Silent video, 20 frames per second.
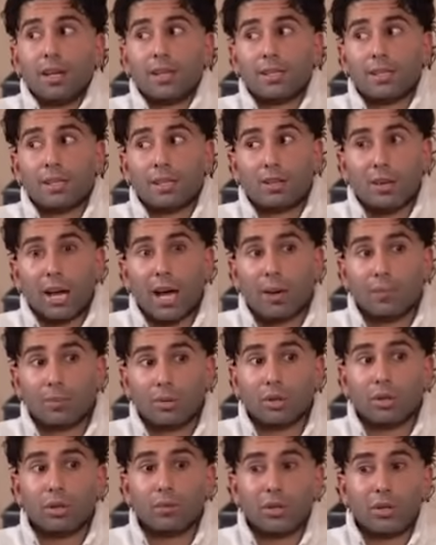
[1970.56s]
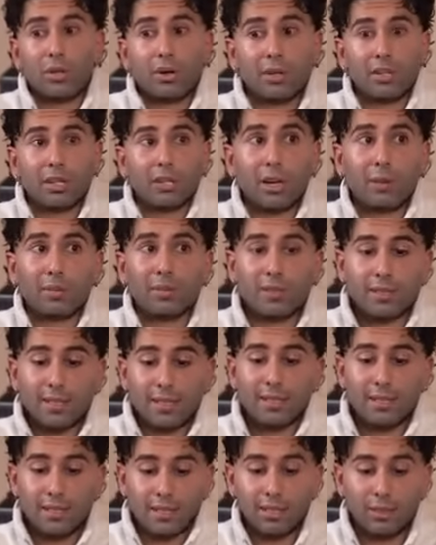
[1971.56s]
It's the crab thermidor that comes with
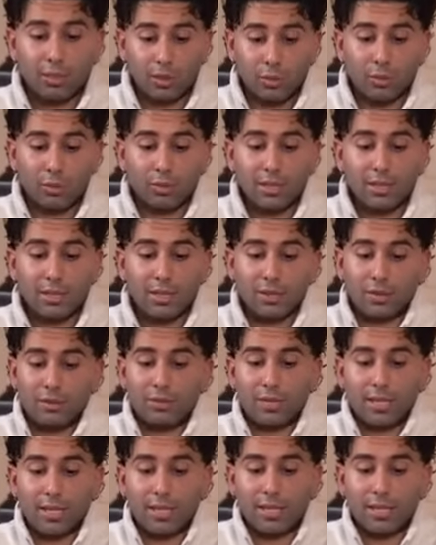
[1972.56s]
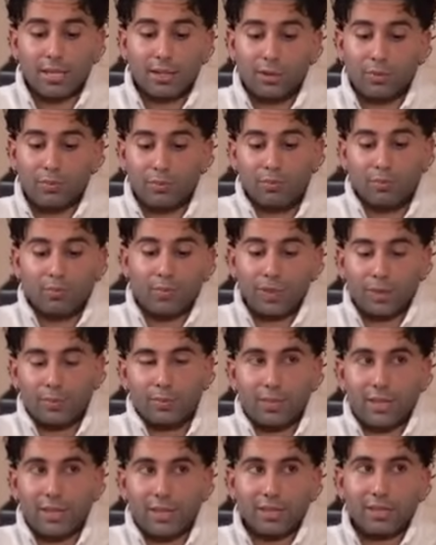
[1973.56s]
these little toasts. Since you take it and you like,
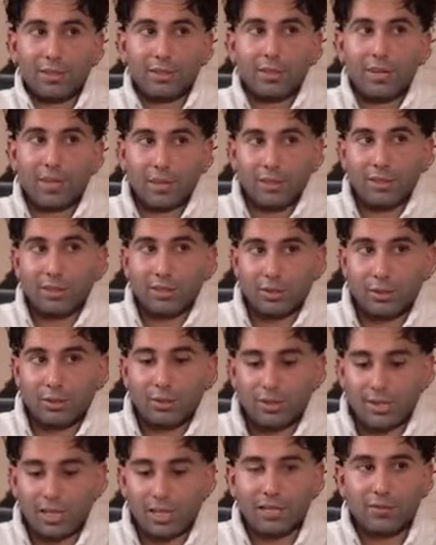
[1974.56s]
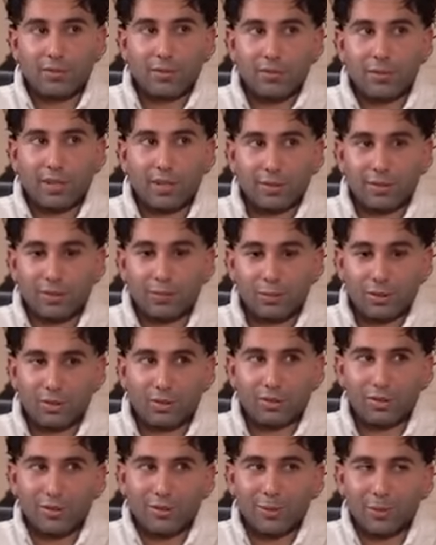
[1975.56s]
make it into like little toast as if you like put
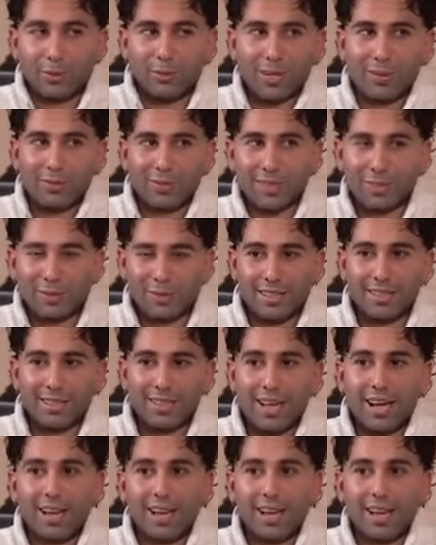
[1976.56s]
your you know whatever, and then you eat